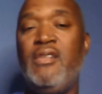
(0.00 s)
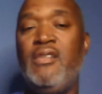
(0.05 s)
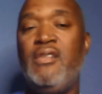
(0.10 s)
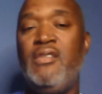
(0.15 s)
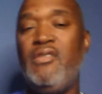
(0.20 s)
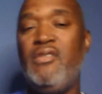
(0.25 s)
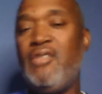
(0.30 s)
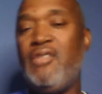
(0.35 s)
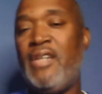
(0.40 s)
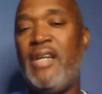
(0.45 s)

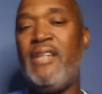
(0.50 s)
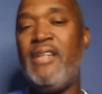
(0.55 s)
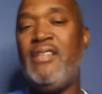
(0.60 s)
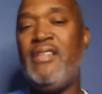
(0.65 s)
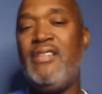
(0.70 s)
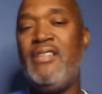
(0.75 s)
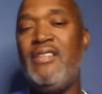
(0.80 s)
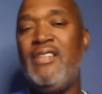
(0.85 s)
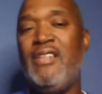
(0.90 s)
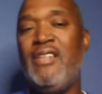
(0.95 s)
you
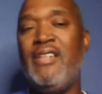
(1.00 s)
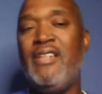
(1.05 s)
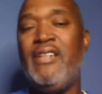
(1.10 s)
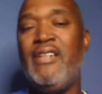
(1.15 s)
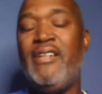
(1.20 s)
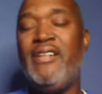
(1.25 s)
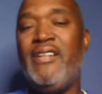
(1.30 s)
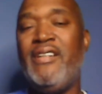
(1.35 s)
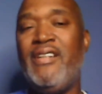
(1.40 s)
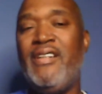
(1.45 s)
gay,
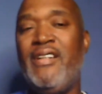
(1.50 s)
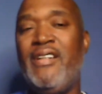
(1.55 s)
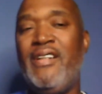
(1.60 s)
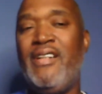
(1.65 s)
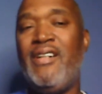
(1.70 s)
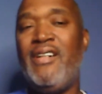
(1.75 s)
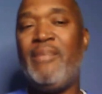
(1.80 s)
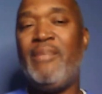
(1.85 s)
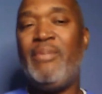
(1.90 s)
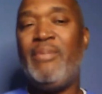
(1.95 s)
and the
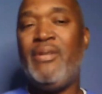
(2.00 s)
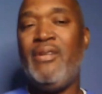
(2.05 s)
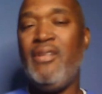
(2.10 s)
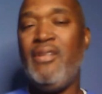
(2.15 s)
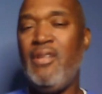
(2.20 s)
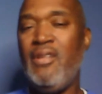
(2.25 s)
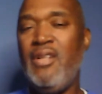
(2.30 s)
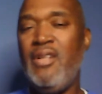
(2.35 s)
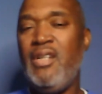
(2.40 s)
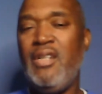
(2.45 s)
other person, no,
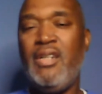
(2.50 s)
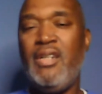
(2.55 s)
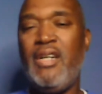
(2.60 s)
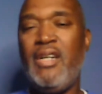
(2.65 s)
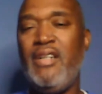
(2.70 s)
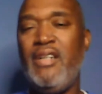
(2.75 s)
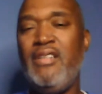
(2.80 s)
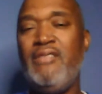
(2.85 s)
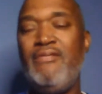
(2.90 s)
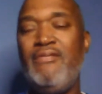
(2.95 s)
I ain't
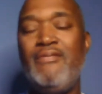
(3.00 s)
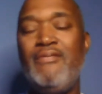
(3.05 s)
gay.